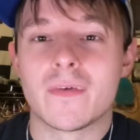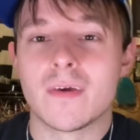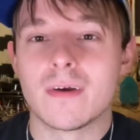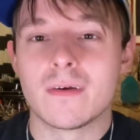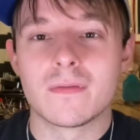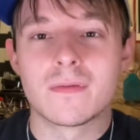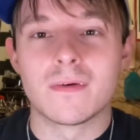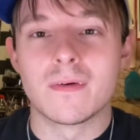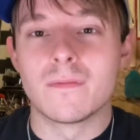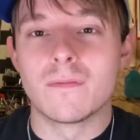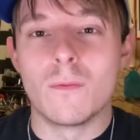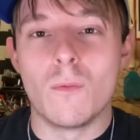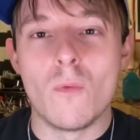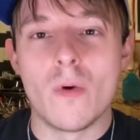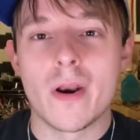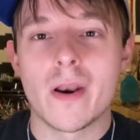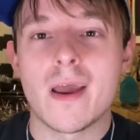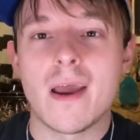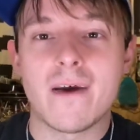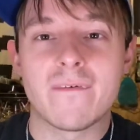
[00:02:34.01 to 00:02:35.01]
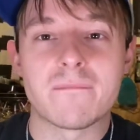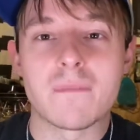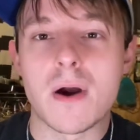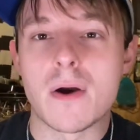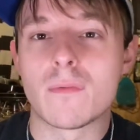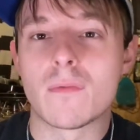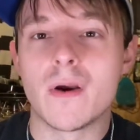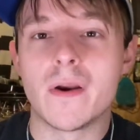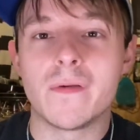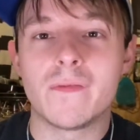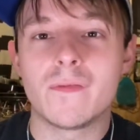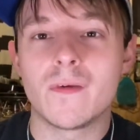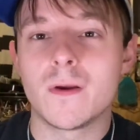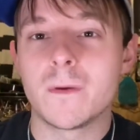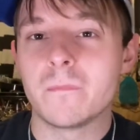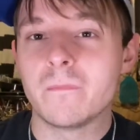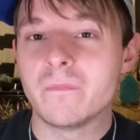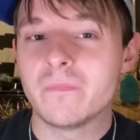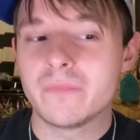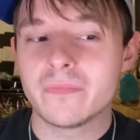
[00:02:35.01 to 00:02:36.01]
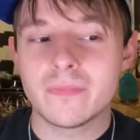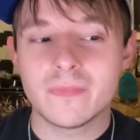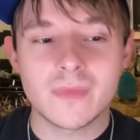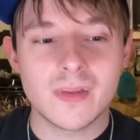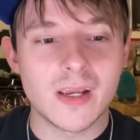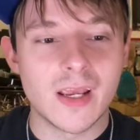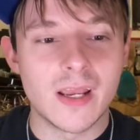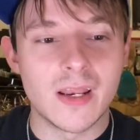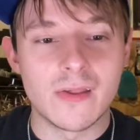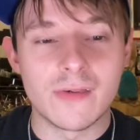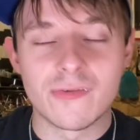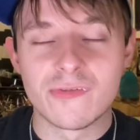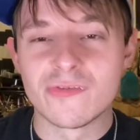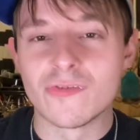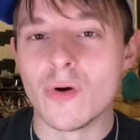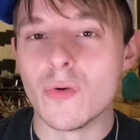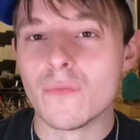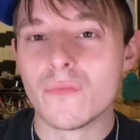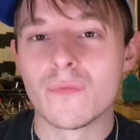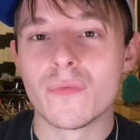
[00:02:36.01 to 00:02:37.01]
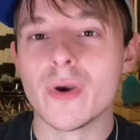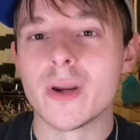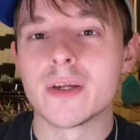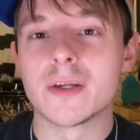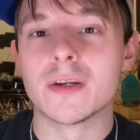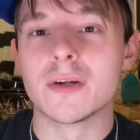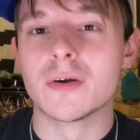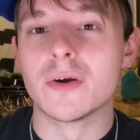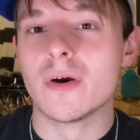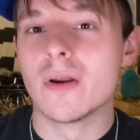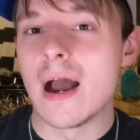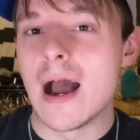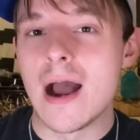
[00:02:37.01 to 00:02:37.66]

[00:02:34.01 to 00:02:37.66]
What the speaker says: The 1.5 mile racing, it is so freaking good.